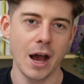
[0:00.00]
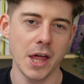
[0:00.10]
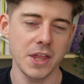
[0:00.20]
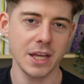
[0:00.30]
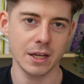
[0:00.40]

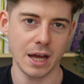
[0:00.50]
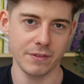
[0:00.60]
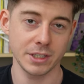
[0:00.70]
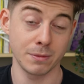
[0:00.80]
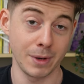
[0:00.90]
I think
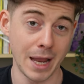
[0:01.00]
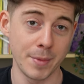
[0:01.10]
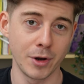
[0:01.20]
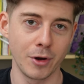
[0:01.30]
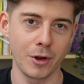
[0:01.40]
having some
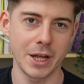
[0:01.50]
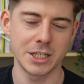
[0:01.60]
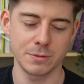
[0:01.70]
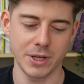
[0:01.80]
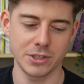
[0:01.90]
lemon oil, it
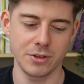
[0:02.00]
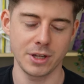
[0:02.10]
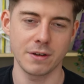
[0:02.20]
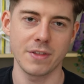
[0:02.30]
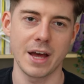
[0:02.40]
just makes you
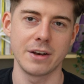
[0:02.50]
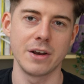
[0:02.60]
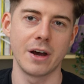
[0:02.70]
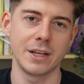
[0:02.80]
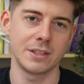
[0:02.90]
think of that
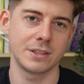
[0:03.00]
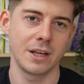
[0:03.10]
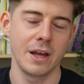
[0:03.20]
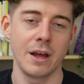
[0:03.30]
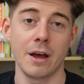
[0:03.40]
nice,